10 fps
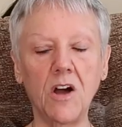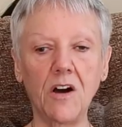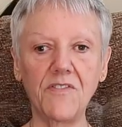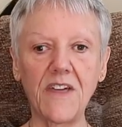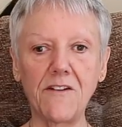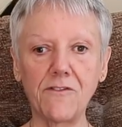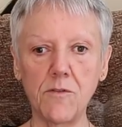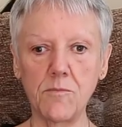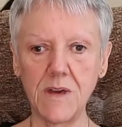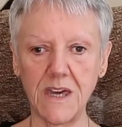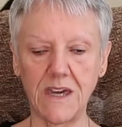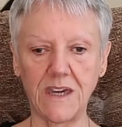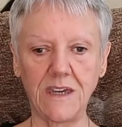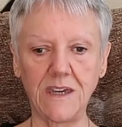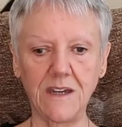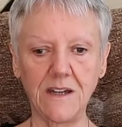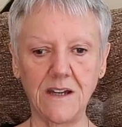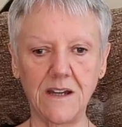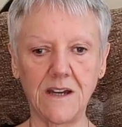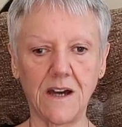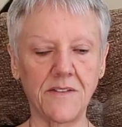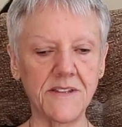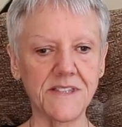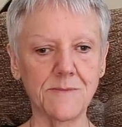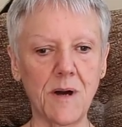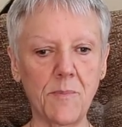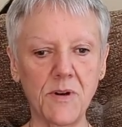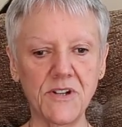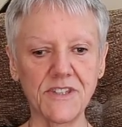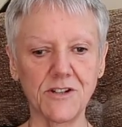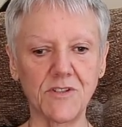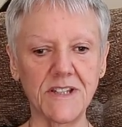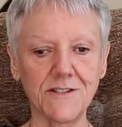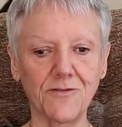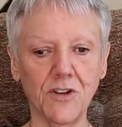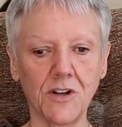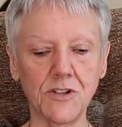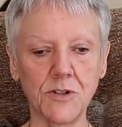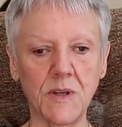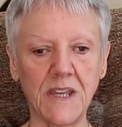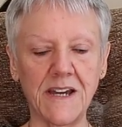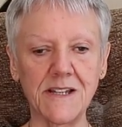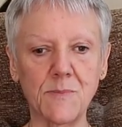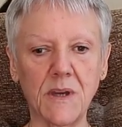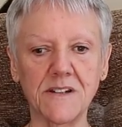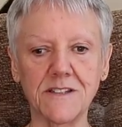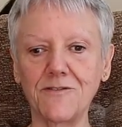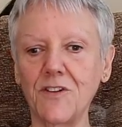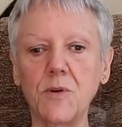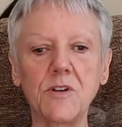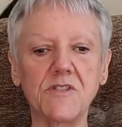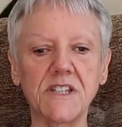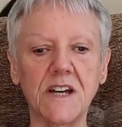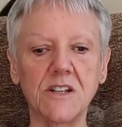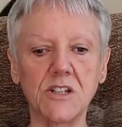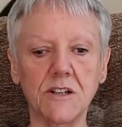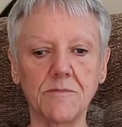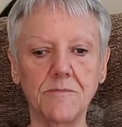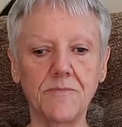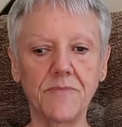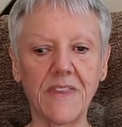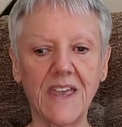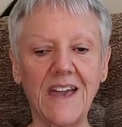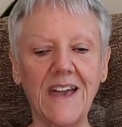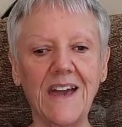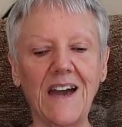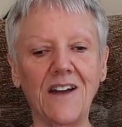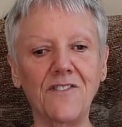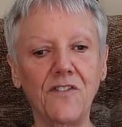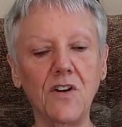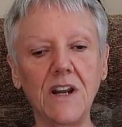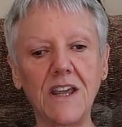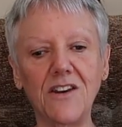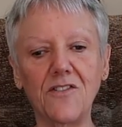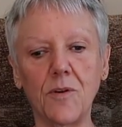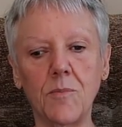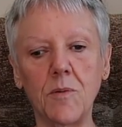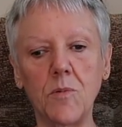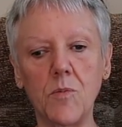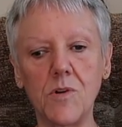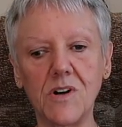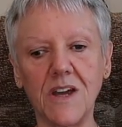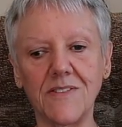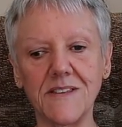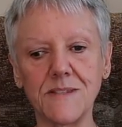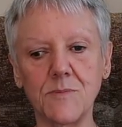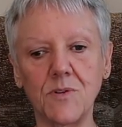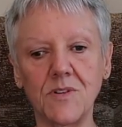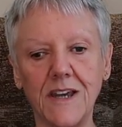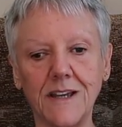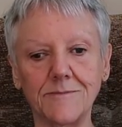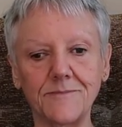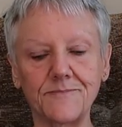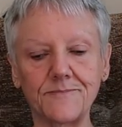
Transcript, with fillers: a lot of that for me, and this is my personal reason for not doing it, is because of fluid retention. And funnily enough, when we were walking this morning,